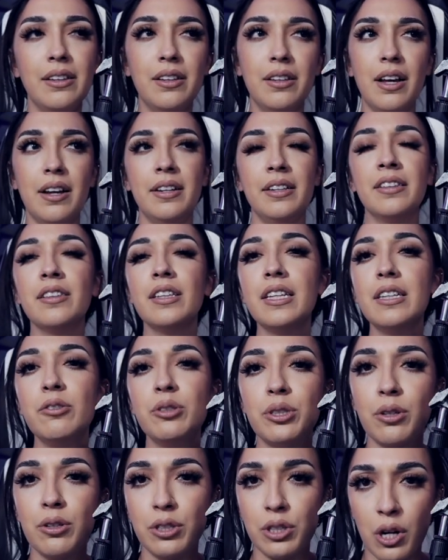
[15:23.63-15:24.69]
in
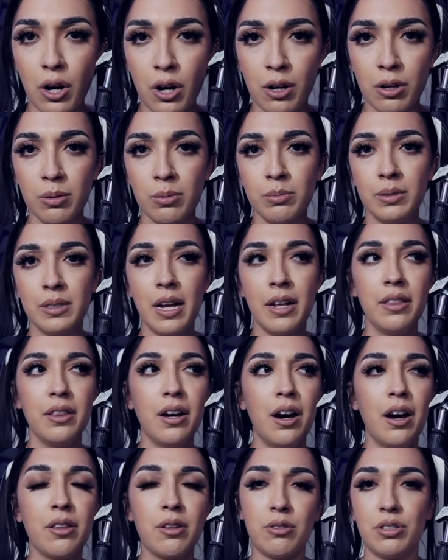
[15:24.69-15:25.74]
looser terms than the
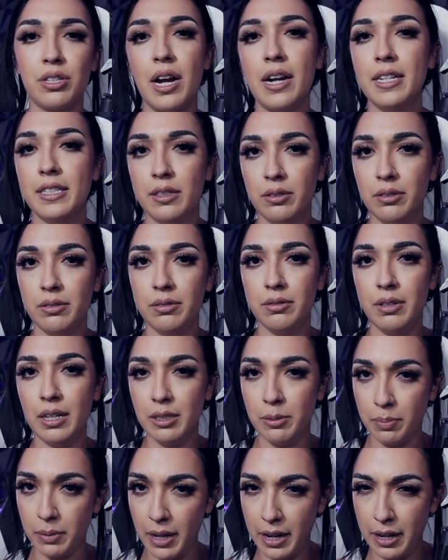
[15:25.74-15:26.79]
other side is
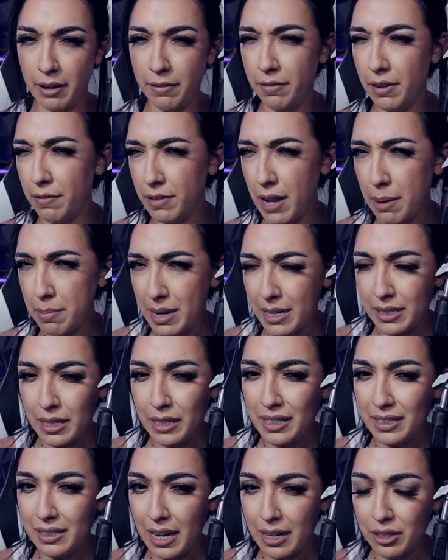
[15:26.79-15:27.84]
playing, if that makes
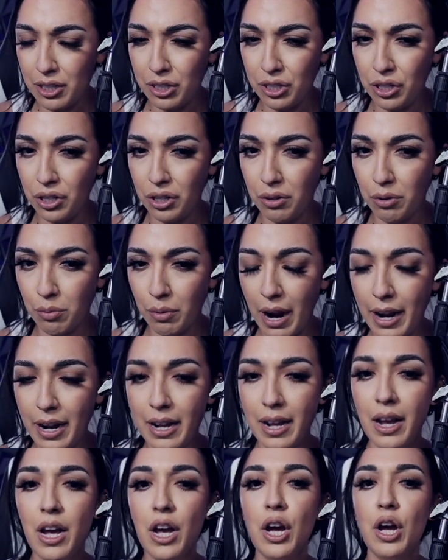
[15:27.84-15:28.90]
any sense to you, right?
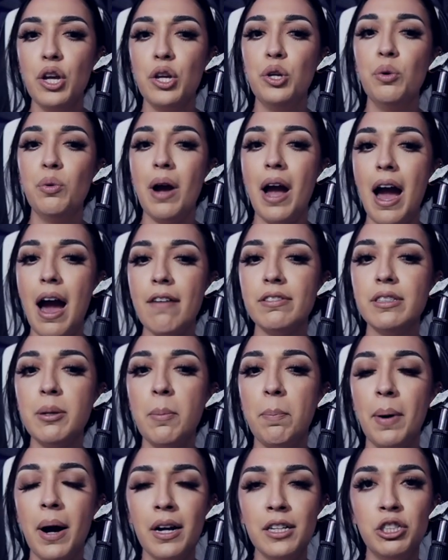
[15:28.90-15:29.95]
You have to
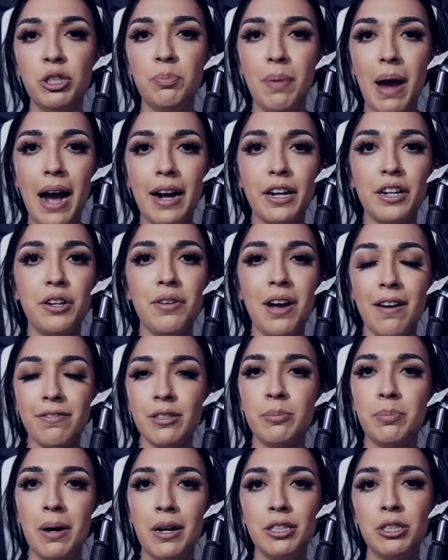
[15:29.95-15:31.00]
punch back, and you have
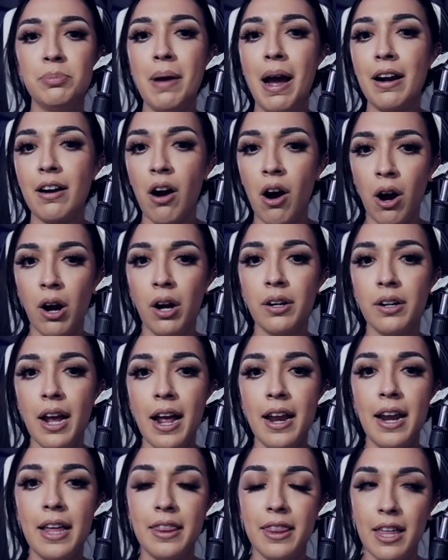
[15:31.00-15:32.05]
to punch back hard.
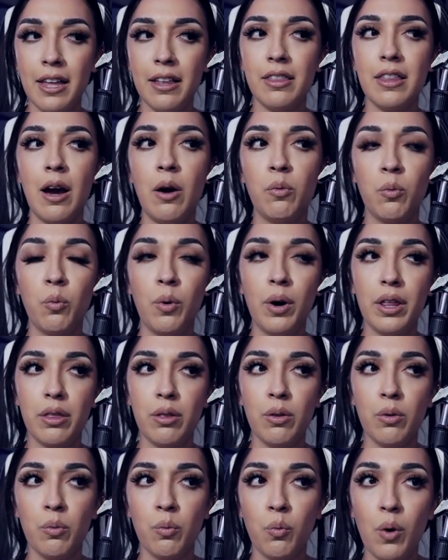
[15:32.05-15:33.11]
And I think that with
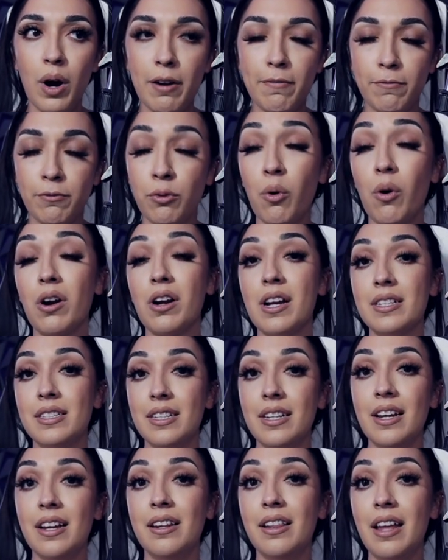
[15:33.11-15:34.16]
what Florida
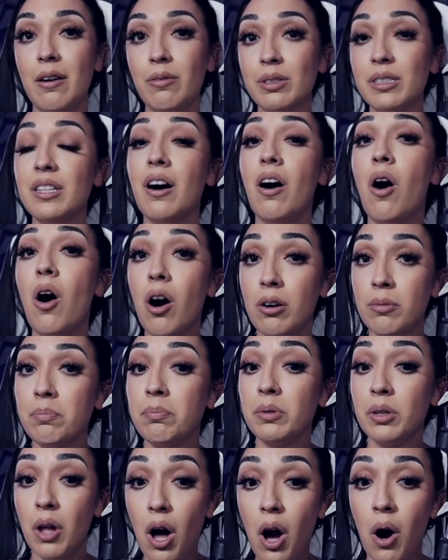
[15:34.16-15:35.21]
did, that was a hard
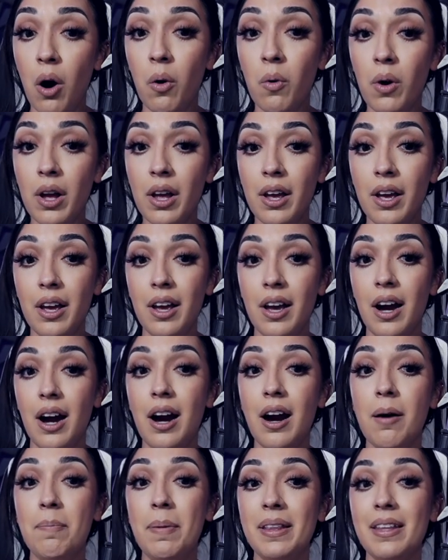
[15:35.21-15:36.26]
blow.
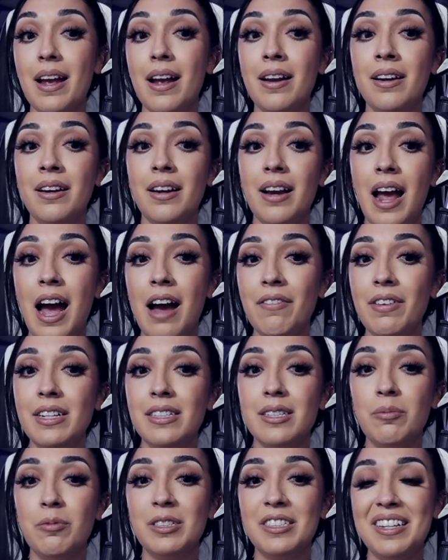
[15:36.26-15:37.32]
But then having
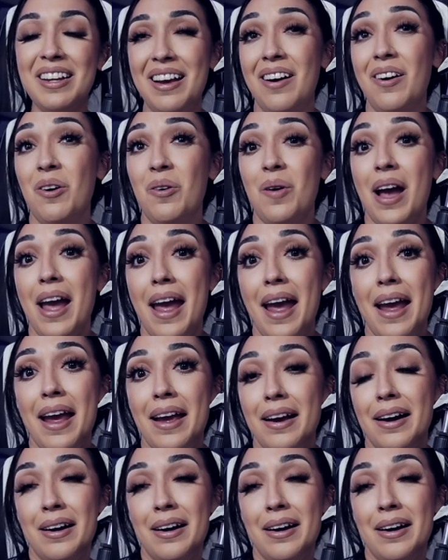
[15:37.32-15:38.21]
someone say, oh, hey,